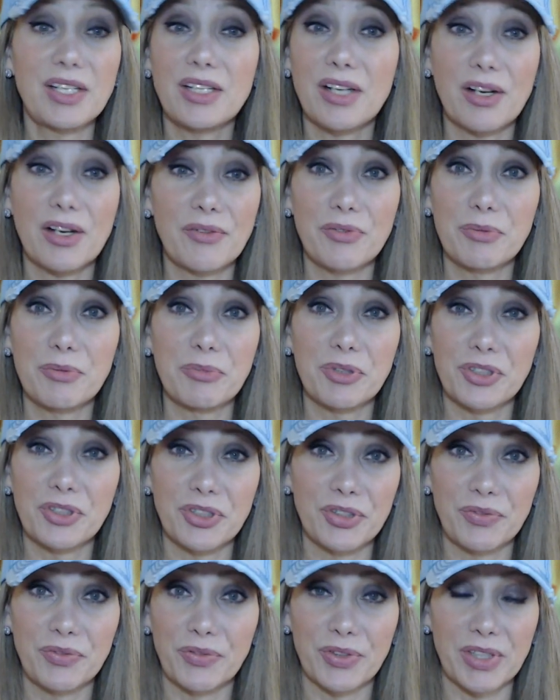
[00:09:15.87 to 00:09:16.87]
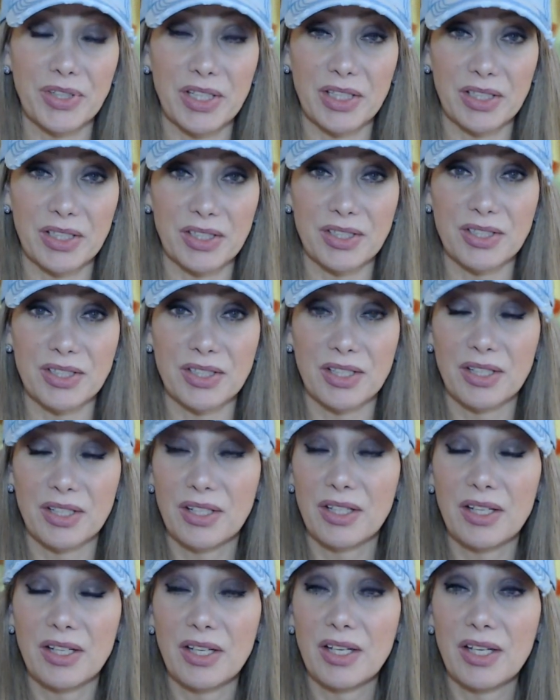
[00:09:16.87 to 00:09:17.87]
None of them are good for kids.
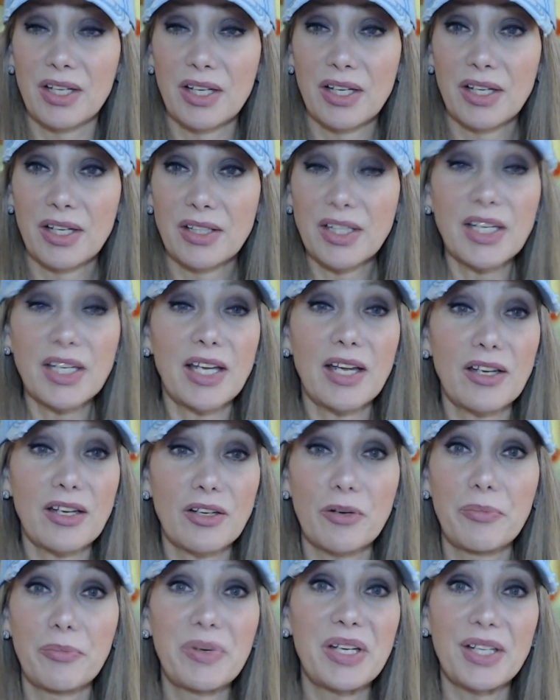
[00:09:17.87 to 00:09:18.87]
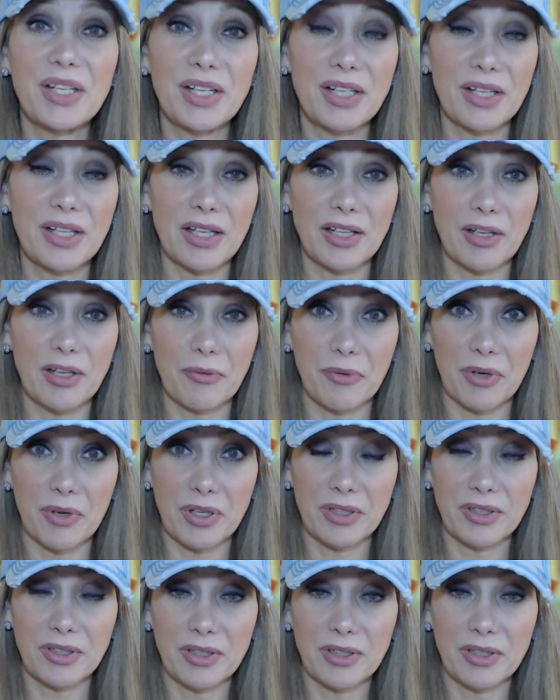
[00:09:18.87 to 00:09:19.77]
They can't go be anything they want.